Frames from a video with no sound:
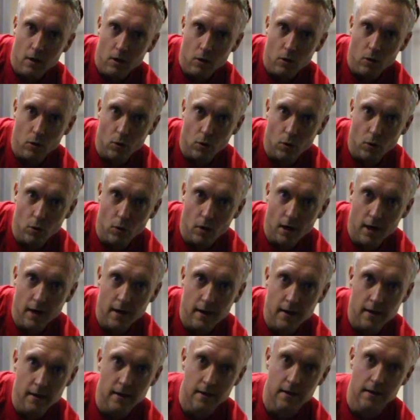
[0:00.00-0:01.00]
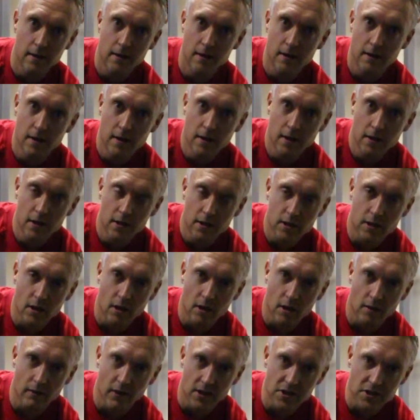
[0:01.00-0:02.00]
core,
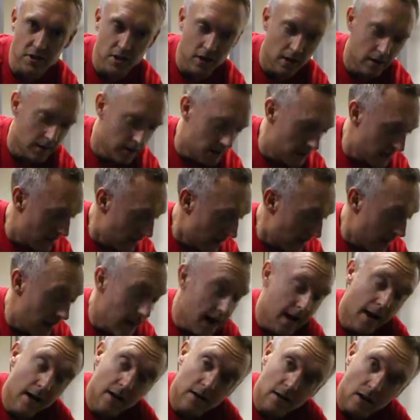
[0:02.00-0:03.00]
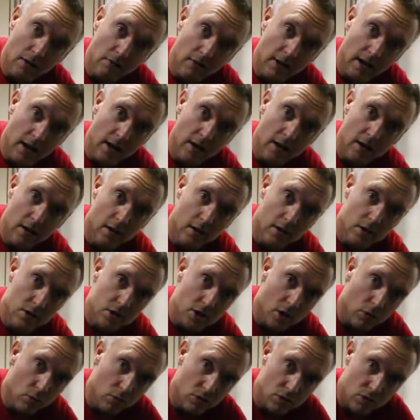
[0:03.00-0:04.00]
cardiovascular, don't forget
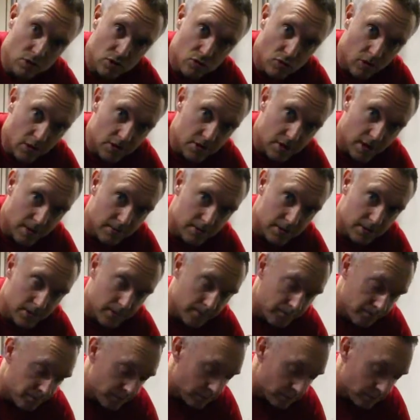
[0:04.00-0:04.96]
shoulders and triceps.